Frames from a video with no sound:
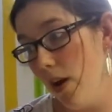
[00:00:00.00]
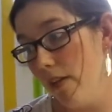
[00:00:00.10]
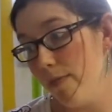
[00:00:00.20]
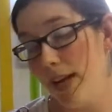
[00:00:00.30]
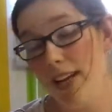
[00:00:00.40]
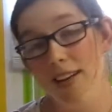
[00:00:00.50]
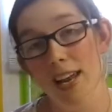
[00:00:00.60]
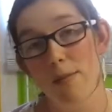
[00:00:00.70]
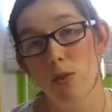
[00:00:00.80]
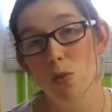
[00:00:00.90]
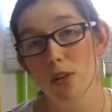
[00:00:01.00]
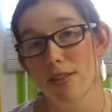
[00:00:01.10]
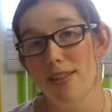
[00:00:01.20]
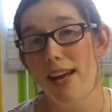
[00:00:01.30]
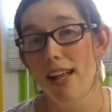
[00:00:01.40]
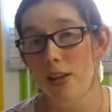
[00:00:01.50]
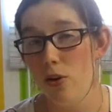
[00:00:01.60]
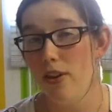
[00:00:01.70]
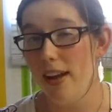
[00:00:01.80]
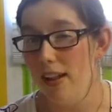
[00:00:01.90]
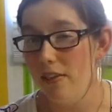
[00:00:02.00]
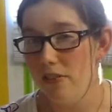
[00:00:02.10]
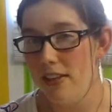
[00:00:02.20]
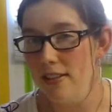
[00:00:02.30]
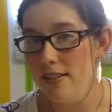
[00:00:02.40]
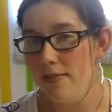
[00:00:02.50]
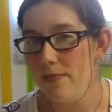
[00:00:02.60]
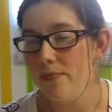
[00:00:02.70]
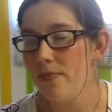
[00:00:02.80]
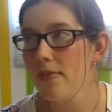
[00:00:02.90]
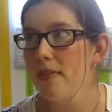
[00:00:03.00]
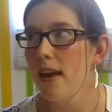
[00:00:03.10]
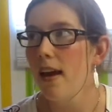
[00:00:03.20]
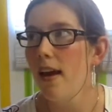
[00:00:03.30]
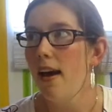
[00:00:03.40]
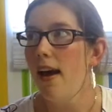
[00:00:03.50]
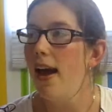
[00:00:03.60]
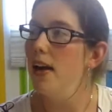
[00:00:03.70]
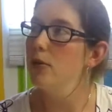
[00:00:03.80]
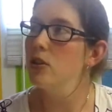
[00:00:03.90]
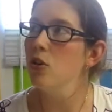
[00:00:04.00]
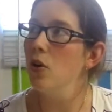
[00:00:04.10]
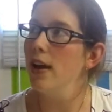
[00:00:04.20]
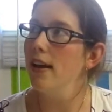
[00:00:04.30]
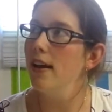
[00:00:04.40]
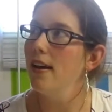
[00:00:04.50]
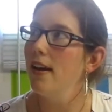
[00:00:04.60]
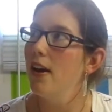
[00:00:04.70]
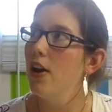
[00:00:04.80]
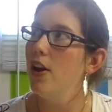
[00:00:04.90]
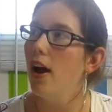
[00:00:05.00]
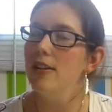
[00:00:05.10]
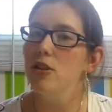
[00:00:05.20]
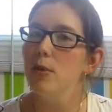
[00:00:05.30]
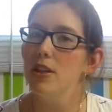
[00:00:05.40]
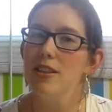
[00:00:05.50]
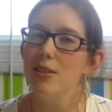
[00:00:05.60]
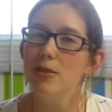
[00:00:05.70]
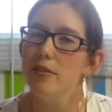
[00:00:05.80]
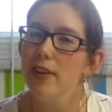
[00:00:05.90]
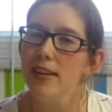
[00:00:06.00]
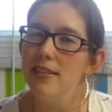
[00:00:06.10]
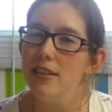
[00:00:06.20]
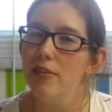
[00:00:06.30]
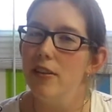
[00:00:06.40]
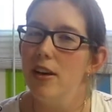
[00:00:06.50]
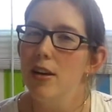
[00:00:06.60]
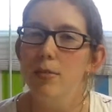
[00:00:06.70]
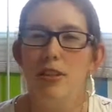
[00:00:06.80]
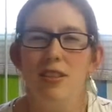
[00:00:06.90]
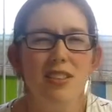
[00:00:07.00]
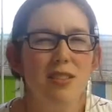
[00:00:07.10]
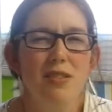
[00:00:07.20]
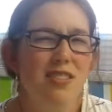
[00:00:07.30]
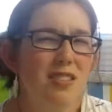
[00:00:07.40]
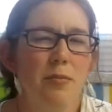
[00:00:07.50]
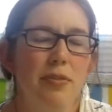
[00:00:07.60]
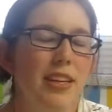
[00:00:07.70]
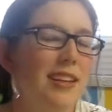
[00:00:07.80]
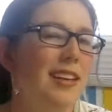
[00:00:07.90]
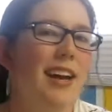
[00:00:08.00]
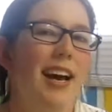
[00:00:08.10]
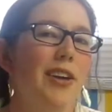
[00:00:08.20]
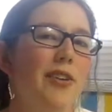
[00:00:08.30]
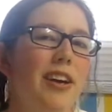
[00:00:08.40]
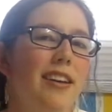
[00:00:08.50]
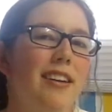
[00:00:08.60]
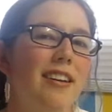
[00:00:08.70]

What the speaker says: one of my nicknames was Eleanor the Elephant. And it was annoying, not so much because it was offensive, but just because it was completely inaccurate.